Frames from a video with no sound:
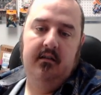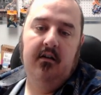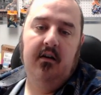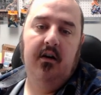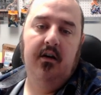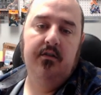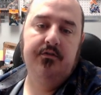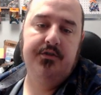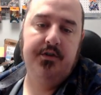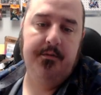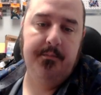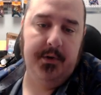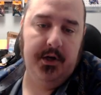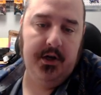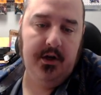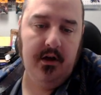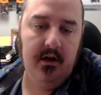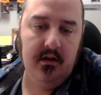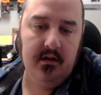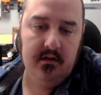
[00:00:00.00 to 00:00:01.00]
Ultra
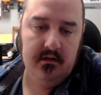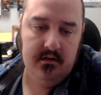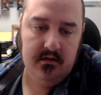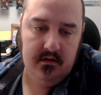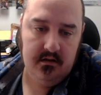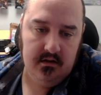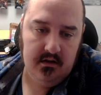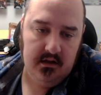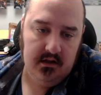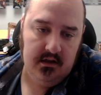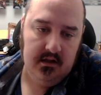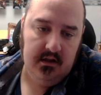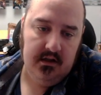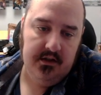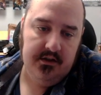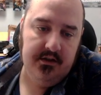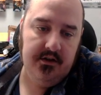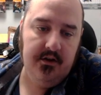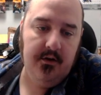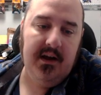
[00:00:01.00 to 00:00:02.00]
Ball.
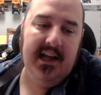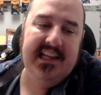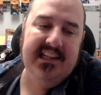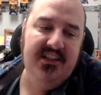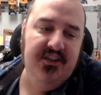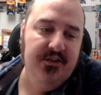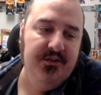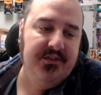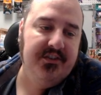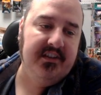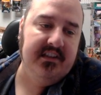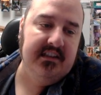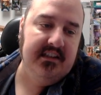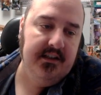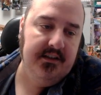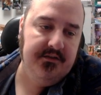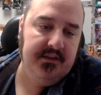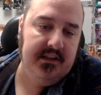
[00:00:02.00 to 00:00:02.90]
You know, I used to live